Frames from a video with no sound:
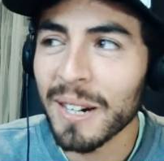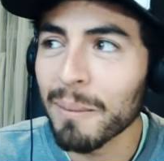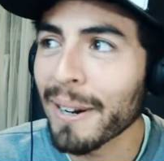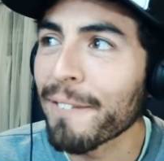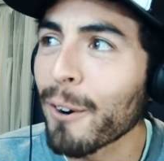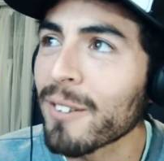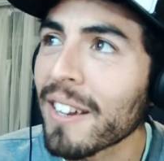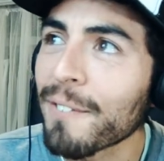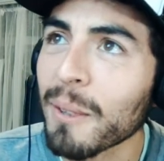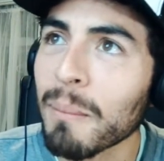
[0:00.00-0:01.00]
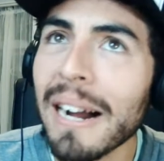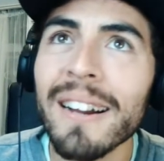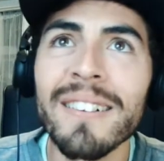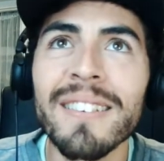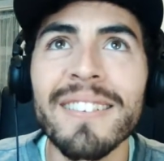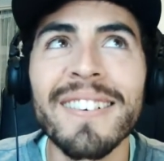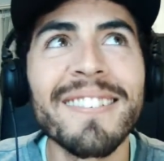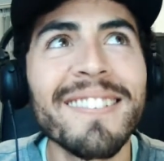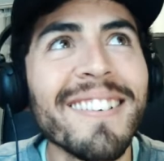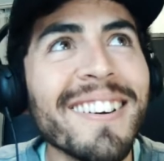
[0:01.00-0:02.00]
break 410 for the mile, so I don't, you